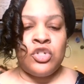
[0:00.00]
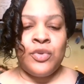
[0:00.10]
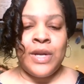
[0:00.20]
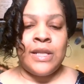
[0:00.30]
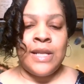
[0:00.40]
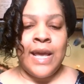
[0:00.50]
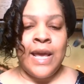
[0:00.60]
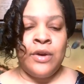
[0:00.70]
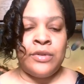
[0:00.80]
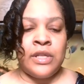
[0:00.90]
treating the
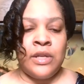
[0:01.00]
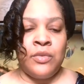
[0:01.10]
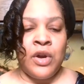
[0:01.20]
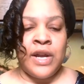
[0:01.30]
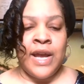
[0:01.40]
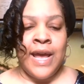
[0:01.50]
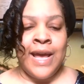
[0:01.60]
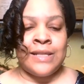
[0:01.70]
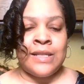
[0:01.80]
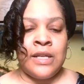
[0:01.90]
elderly worker
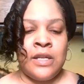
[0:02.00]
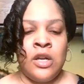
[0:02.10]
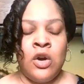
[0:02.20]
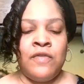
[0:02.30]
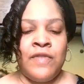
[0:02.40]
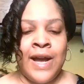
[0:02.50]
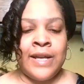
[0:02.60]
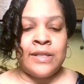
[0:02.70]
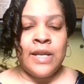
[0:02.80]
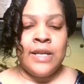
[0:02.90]
as a
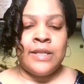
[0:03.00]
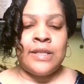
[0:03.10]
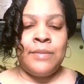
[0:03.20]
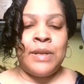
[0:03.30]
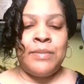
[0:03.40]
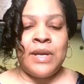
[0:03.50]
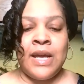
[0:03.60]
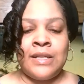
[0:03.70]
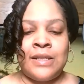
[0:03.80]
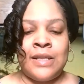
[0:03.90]
novice simply
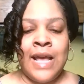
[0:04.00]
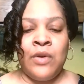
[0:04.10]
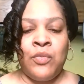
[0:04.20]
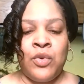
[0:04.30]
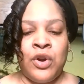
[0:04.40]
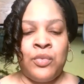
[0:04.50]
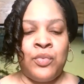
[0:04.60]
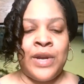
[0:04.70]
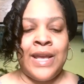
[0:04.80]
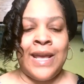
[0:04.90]
because they were
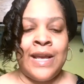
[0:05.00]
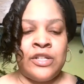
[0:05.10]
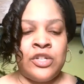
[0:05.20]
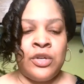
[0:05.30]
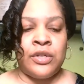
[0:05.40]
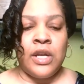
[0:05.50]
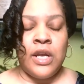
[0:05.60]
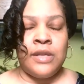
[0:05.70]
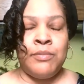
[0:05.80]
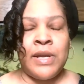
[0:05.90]
re-entered,
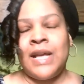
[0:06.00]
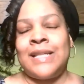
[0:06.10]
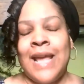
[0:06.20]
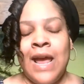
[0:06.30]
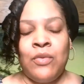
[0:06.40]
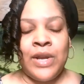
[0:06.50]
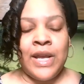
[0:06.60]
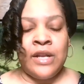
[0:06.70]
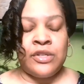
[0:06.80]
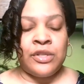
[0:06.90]
because they had
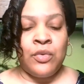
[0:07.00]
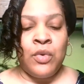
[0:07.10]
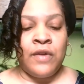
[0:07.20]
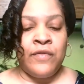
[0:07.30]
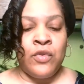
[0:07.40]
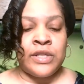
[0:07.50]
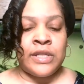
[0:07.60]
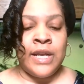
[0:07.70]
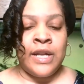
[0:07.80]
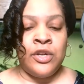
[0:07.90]
re-entered the
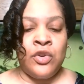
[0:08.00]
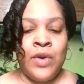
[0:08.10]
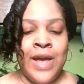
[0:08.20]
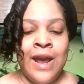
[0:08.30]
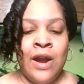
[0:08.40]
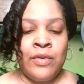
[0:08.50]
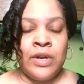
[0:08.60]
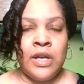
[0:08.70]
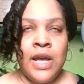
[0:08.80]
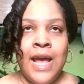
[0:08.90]
workforce in a new
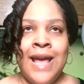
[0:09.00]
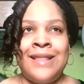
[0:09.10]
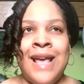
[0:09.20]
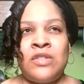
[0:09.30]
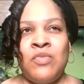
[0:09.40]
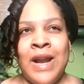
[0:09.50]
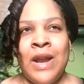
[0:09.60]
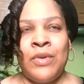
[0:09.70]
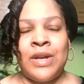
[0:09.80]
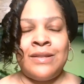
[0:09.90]
era. And that's why
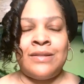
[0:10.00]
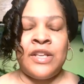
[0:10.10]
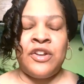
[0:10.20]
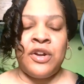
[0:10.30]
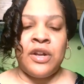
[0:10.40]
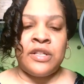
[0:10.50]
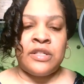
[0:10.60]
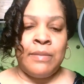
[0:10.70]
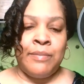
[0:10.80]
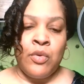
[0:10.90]
they were considered a
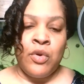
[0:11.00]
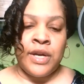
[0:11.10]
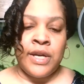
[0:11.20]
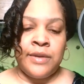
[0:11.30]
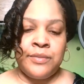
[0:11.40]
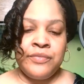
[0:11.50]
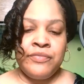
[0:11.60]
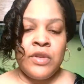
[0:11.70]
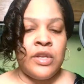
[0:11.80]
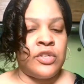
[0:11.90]
subordinate.
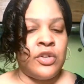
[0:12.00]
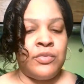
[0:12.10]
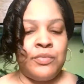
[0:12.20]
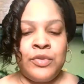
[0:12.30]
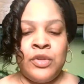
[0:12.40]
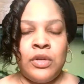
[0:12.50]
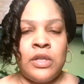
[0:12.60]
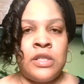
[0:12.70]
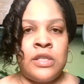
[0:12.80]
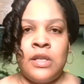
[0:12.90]
So
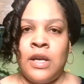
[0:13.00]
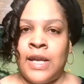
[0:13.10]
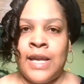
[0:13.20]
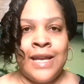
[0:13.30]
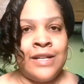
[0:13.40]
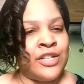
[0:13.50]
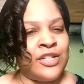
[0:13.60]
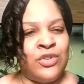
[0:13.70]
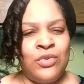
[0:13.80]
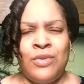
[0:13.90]
again,
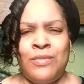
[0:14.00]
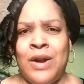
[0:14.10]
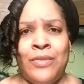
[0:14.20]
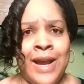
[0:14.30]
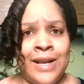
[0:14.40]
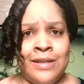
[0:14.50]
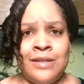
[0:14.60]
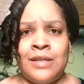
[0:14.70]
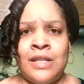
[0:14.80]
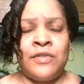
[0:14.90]
just Google my
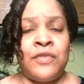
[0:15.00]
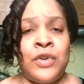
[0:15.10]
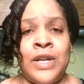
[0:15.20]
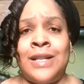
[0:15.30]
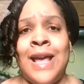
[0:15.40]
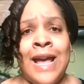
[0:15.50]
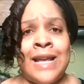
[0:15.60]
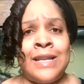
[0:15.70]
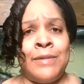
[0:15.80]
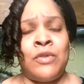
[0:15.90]
writings. free. The
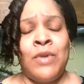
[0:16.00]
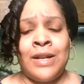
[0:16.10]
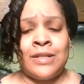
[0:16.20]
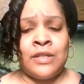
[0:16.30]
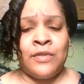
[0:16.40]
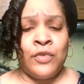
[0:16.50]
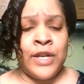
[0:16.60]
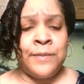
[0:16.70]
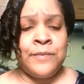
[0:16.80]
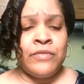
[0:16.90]
academic writings is
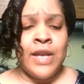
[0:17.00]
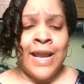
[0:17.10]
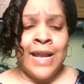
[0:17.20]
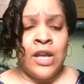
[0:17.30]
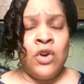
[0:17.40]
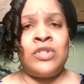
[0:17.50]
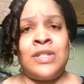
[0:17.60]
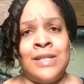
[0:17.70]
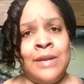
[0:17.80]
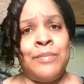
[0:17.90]
free. And it
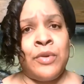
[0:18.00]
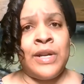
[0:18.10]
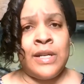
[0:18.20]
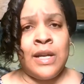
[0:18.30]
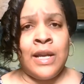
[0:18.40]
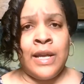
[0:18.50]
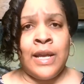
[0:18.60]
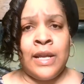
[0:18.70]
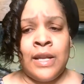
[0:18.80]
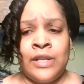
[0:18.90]
goes deeper
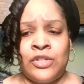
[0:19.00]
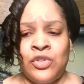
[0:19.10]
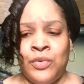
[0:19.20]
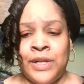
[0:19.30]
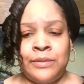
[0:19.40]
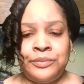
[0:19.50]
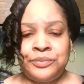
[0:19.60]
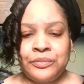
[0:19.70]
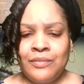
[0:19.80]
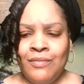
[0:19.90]
into it.
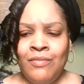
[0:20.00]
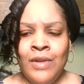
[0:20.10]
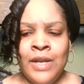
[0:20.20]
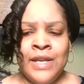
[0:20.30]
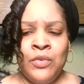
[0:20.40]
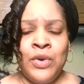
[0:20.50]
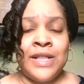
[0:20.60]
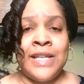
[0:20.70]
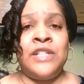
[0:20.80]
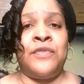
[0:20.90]
than
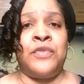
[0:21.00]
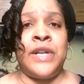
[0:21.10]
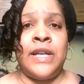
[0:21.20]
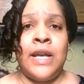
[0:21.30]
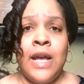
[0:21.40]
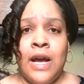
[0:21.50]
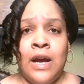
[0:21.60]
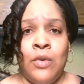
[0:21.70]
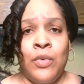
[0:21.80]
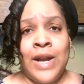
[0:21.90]
what these free
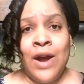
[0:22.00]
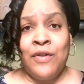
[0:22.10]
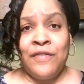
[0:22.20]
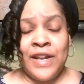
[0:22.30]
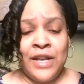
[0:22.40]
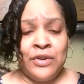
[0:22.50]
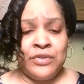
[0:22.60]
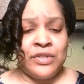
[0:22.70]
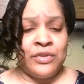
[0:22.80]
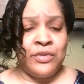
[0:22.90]
1 hour
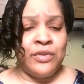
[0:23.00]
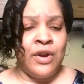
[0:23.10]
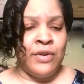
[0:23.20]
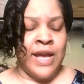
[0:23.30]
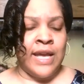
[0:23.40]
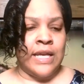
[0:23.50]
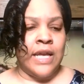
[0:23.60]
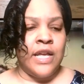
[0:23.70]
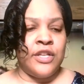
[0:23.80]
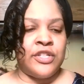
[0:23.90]
videos do. Okay.
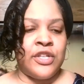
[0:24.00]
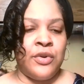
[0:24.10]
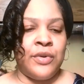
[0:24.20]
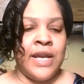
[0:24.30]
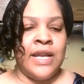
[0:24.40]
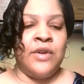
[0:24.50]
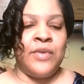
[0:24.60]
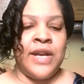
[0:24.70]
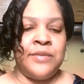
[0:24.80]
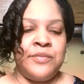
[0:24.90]
So
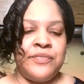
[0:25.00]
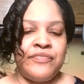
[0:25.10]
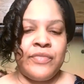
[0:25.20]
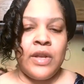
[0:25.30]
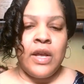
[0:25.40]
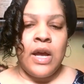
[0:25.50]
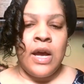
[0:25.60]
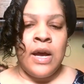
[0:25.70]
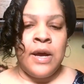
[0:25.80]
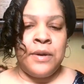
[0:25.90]
anyway,
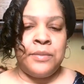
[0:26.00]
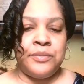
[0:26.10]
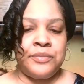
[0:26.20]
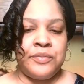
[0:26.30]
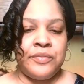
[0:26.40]
um,